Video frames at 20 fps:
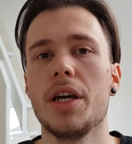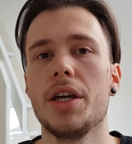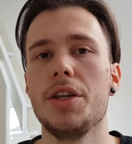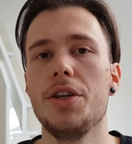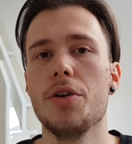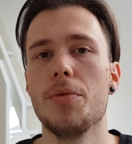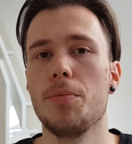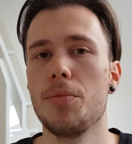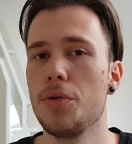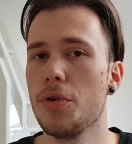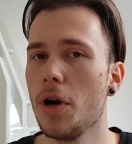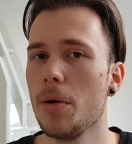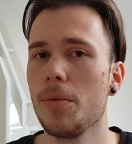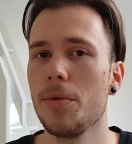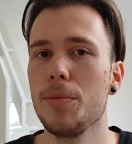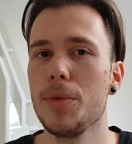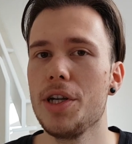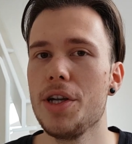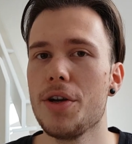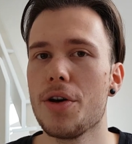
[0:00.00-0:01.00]
you
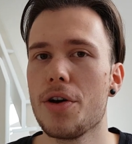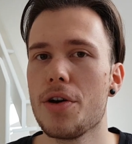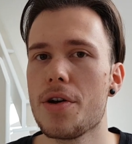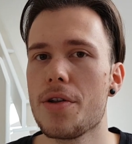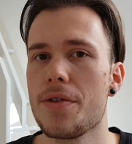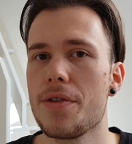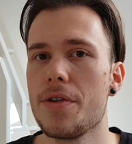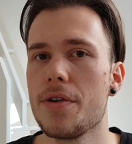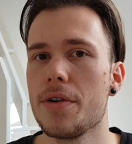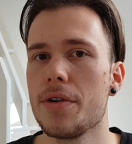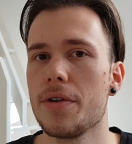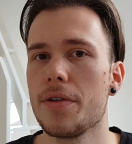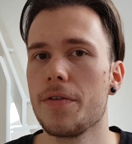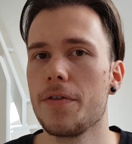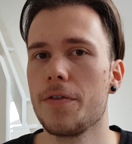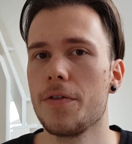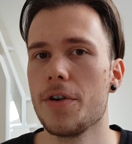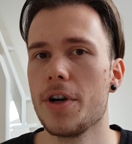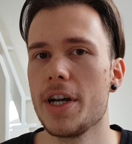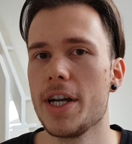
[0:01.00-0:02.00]
probably heard the
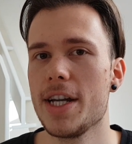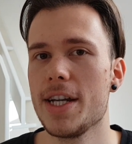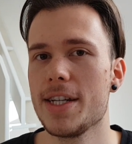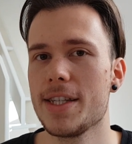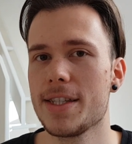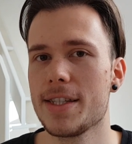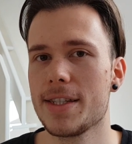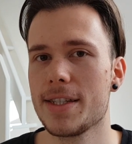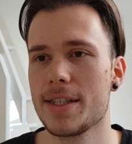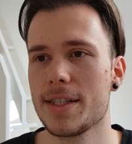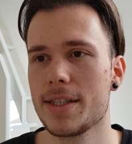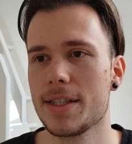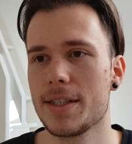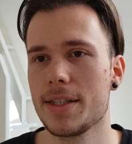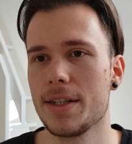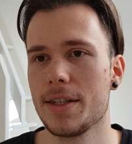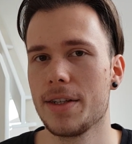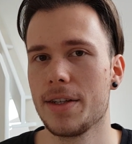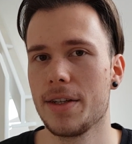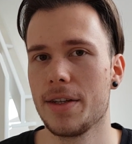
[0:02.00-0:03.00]
phrase
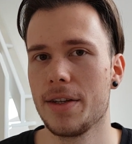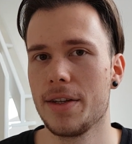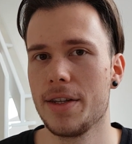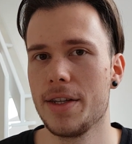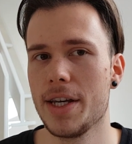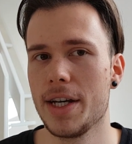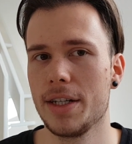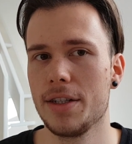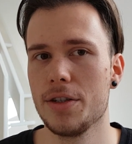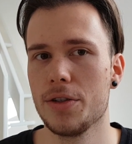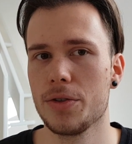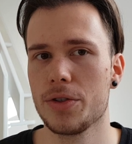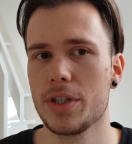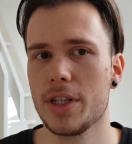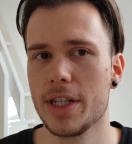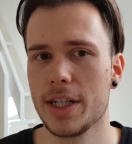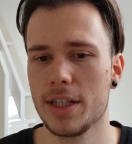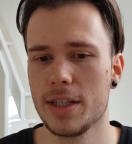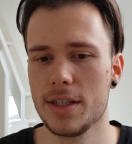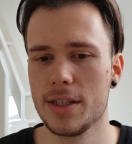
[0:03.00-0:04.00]
that goes
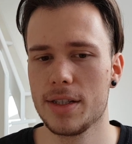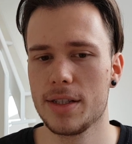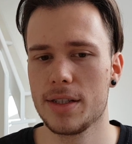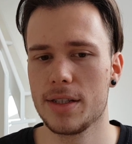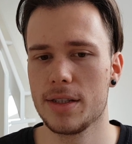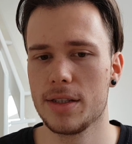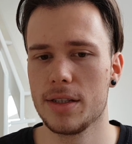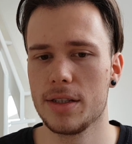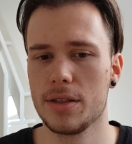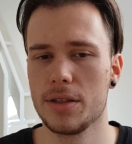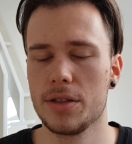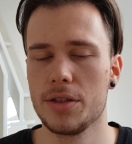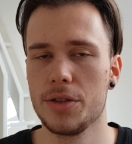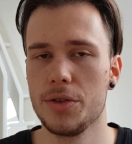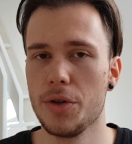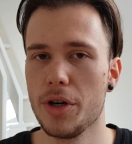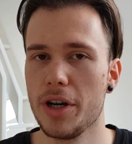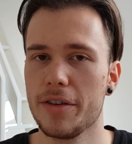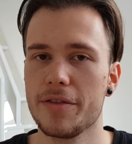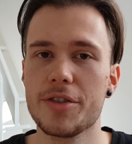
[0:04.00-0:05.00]
like this:
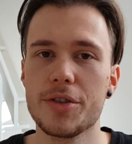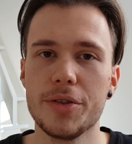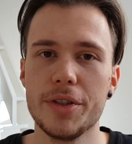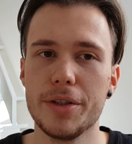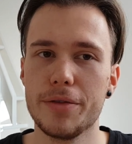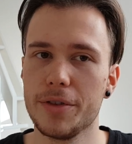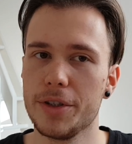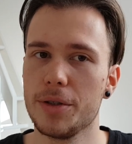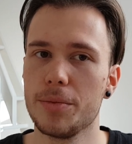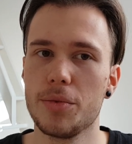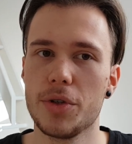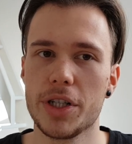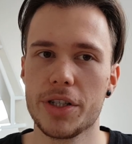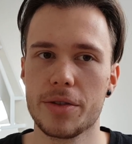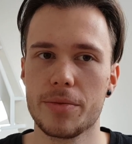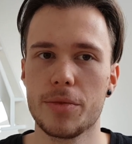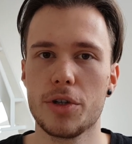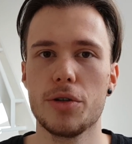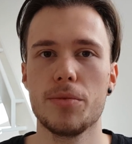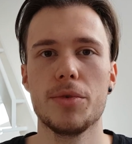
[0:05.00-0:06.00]
you have to live in the
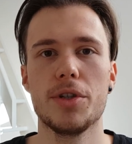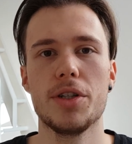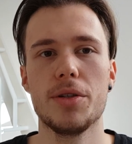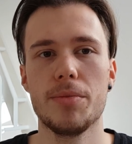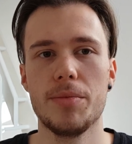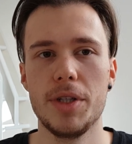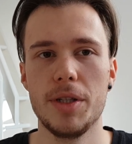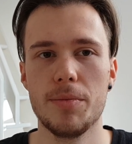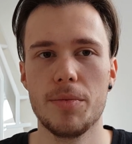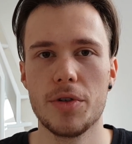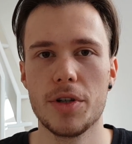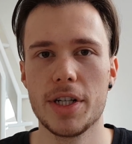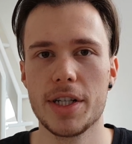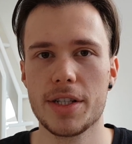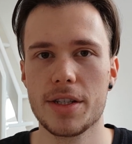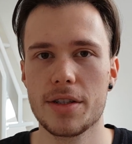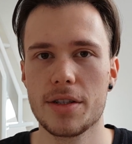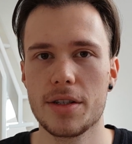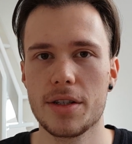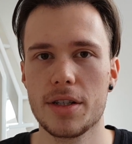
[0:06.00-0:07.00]
present moment, be
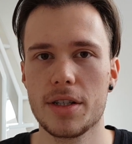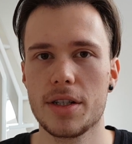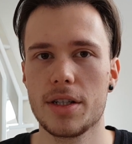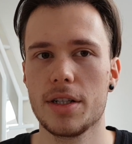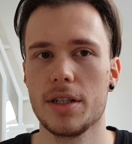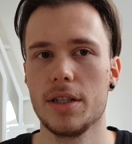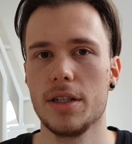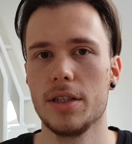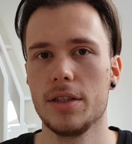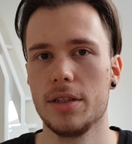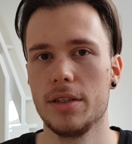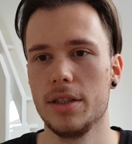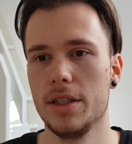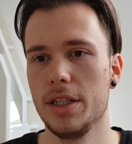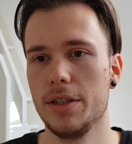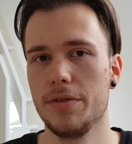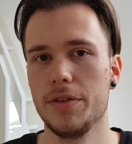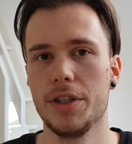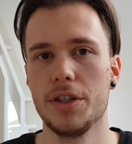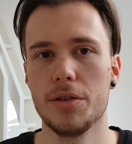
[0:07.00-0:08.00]
present,
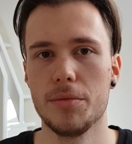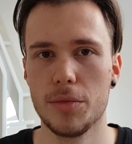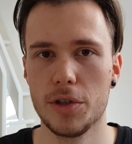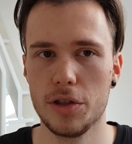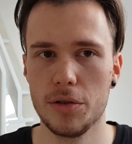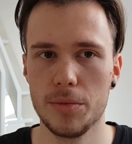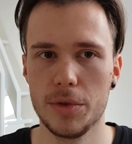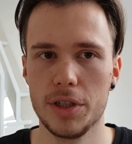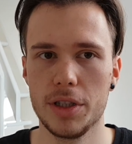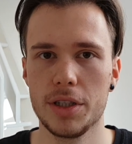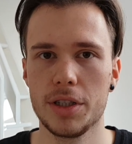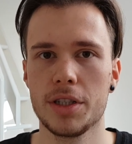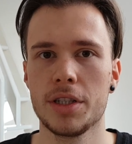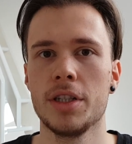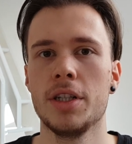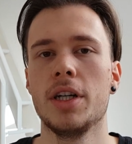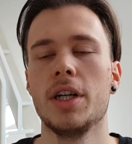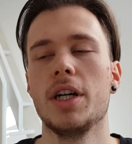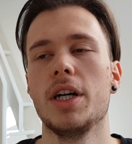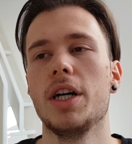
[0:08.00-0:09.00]
live in the moment,
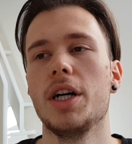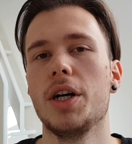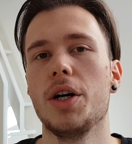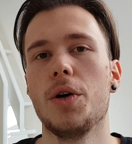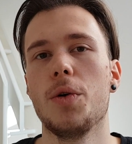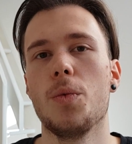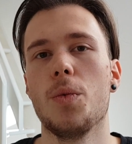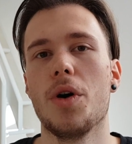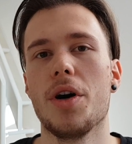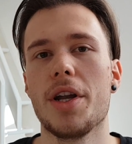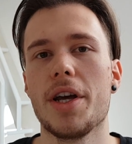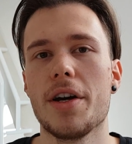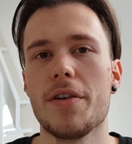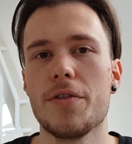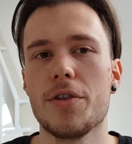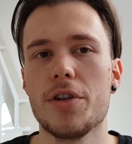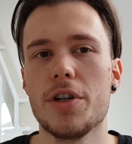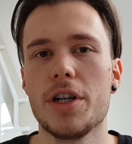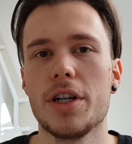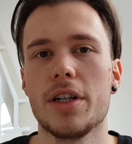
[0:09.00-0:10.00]

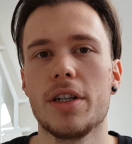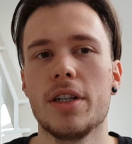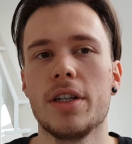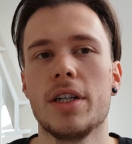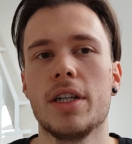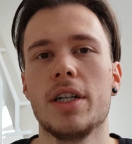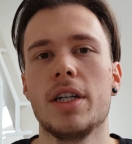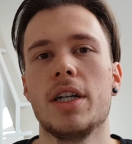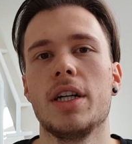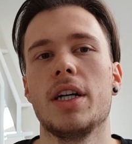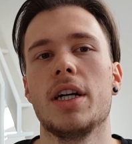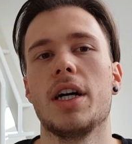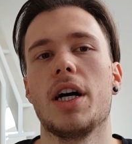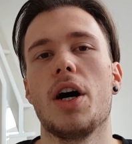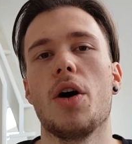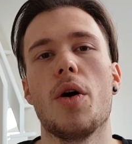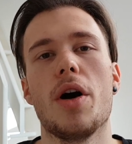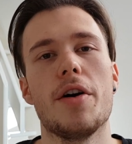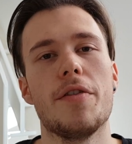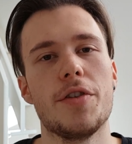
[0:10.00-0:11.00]
whatever,
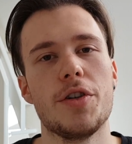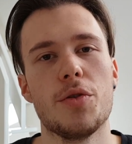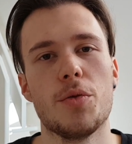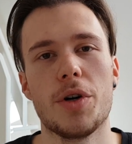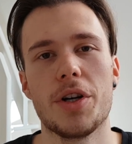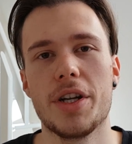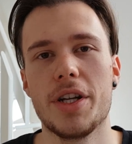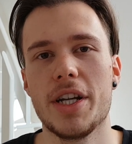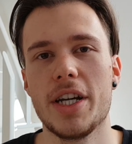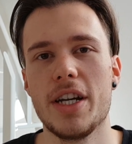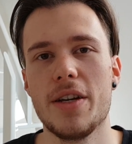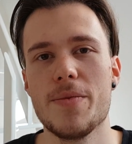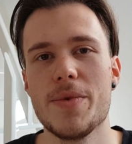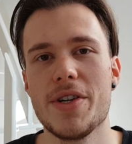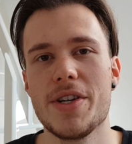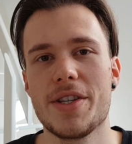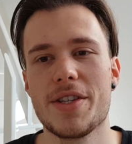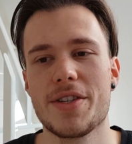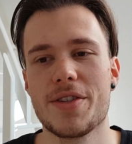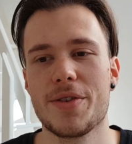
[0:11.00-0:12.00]
however you want to name
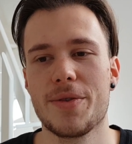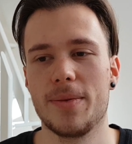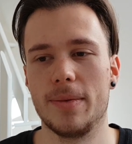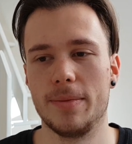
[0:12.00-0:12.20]
it,